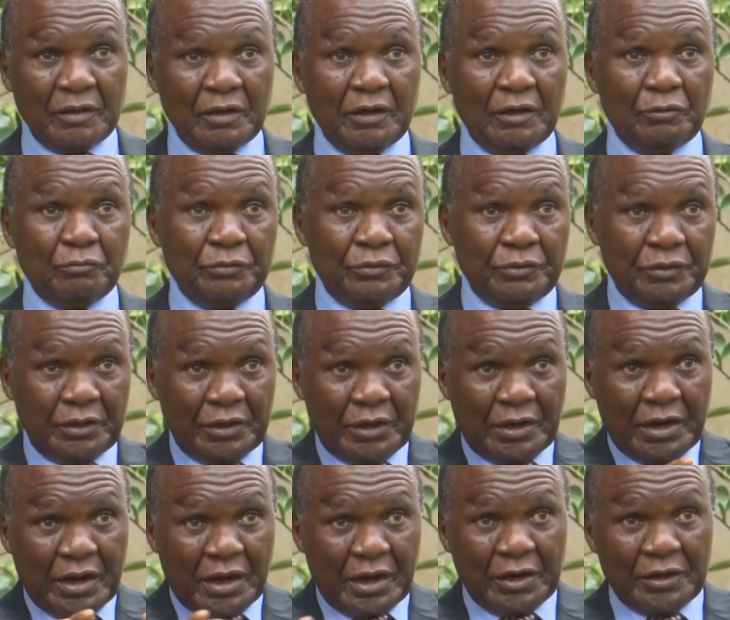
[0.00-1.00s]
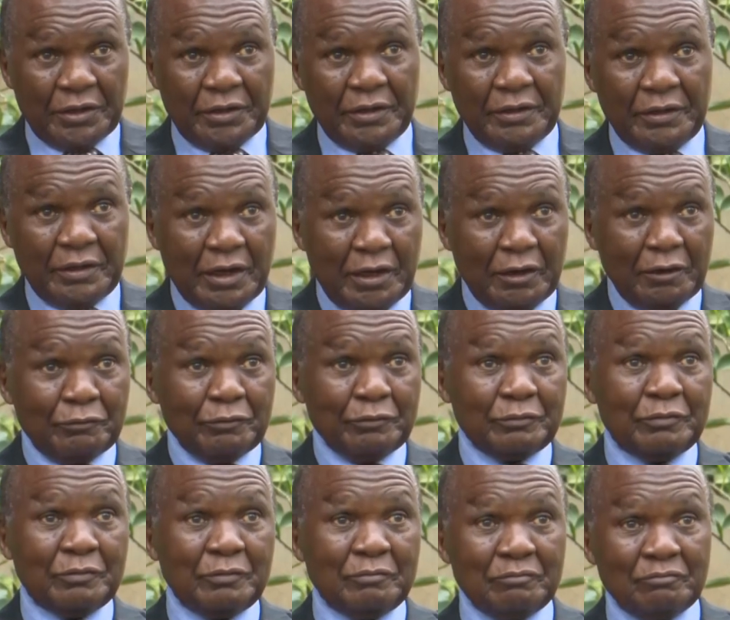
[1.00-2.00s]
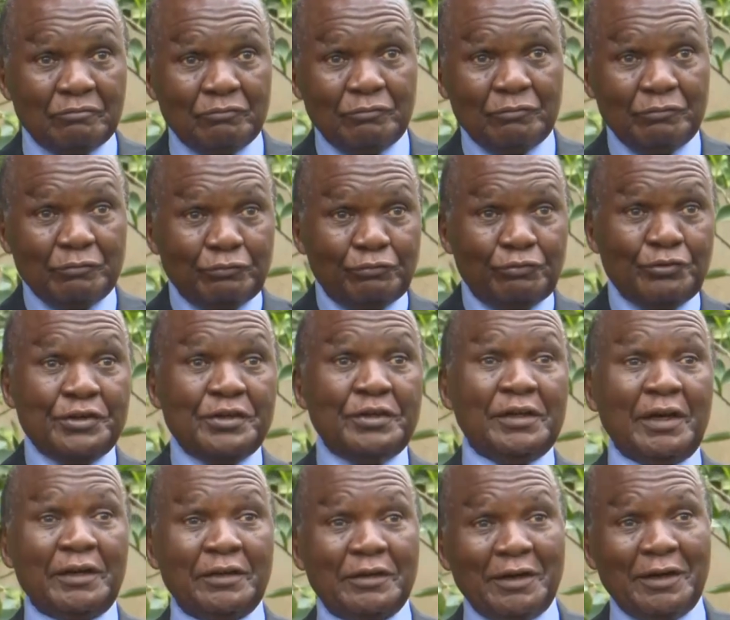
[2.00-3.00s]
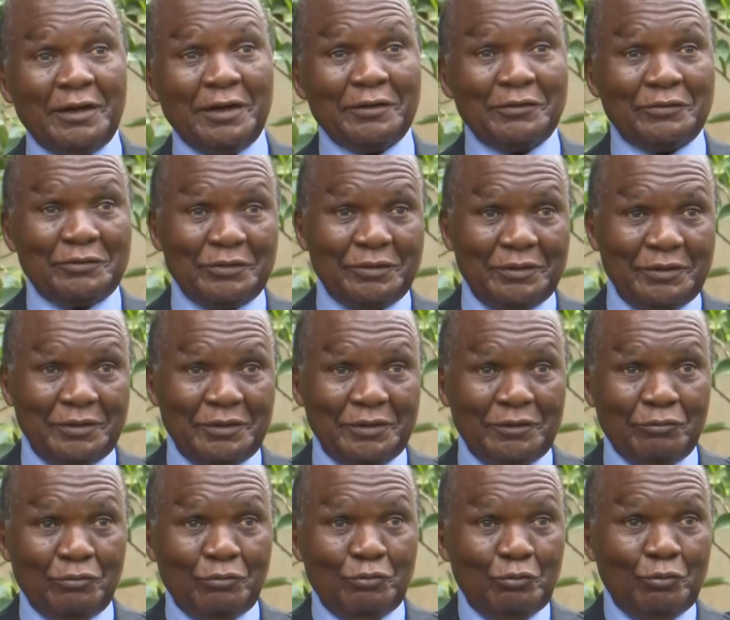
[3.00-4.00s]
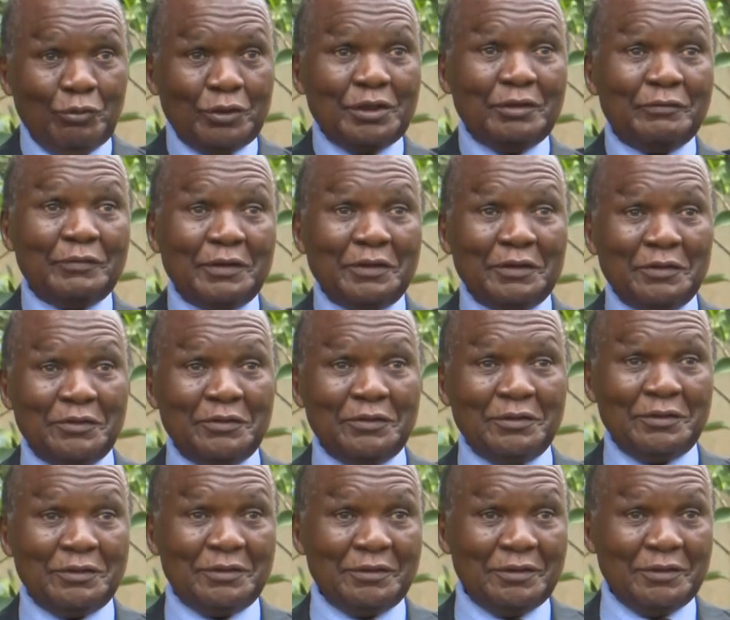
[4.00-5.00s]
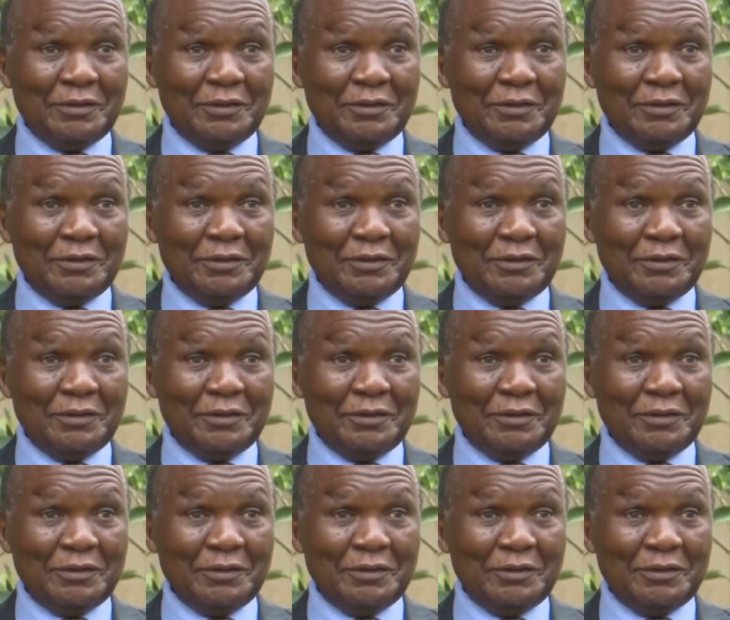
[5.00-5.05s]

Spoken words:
and with the NRA now free at large to do whatever they did,